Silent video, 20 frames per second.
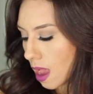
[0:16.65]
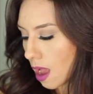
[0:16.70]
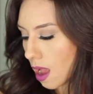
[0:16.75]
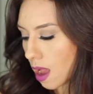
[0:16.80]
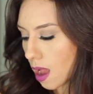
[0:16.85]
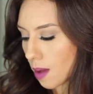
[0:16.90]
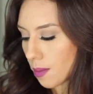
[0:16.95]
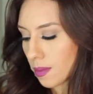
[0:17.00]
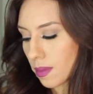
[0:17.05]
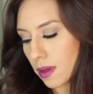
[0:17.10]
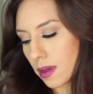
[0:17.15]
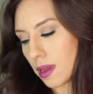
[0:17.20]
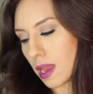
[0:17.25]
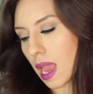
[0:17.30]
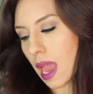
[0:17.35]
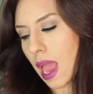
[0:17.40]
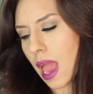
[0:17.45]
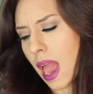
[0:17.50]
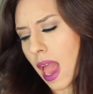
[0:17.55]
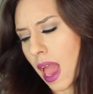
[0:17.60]
Um,
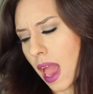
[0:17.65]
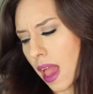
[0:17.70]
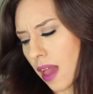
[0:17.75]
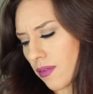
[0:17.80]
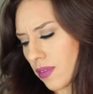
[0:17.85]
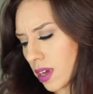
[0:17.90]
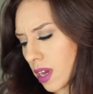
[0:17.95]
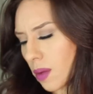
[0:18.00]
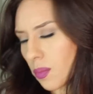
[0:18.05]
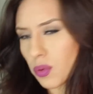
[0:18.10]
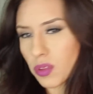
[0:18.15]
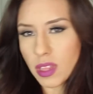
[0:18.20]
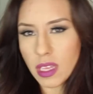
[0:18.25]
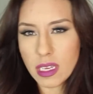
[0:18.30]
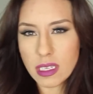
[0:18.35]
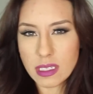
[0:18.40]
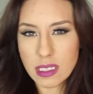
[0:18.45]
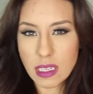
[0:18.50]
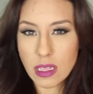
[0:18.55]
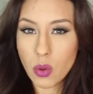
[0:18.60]
I have a couple
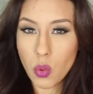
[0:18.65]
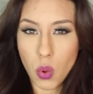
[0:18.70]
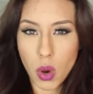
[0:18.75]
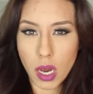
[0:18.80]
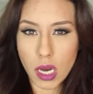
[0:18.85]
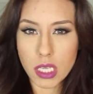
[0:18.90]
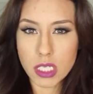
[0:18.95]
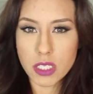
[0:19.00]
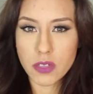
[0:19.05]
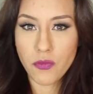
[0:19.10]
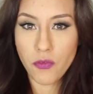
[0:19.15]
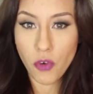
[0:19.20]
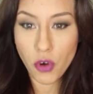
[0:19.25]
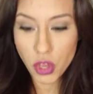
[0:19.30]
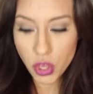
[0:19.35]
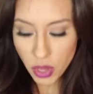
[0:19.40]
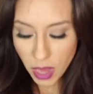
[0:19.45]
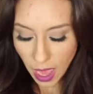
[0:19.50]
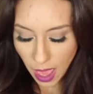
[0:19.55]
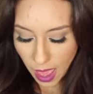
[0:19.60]
things in the works for
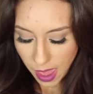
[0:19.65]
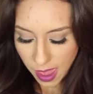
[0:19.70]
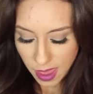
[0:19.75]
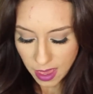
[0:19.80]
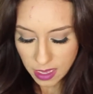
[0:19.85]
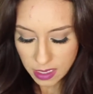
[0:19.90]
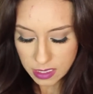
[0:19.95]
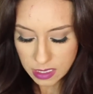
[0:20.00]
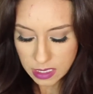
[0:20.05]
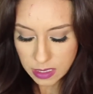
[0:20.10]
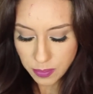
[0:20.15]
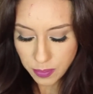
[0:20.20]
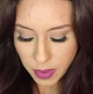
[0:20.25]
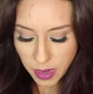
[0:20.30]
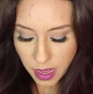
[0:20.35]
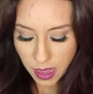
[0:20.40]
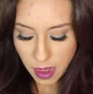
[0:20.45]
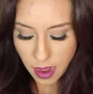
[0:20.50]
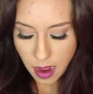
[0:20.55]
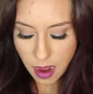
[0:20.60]
you guys
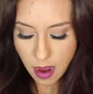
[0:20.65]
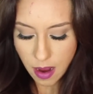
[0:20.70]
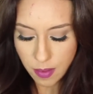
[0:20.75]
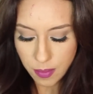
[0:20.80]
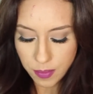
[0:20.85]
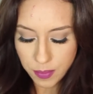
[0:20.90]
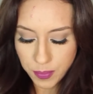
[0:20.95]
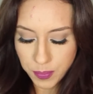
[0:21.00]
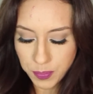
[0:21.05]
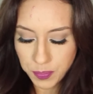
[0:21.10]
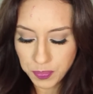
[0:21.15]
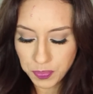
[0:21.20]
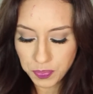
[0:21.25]
but um,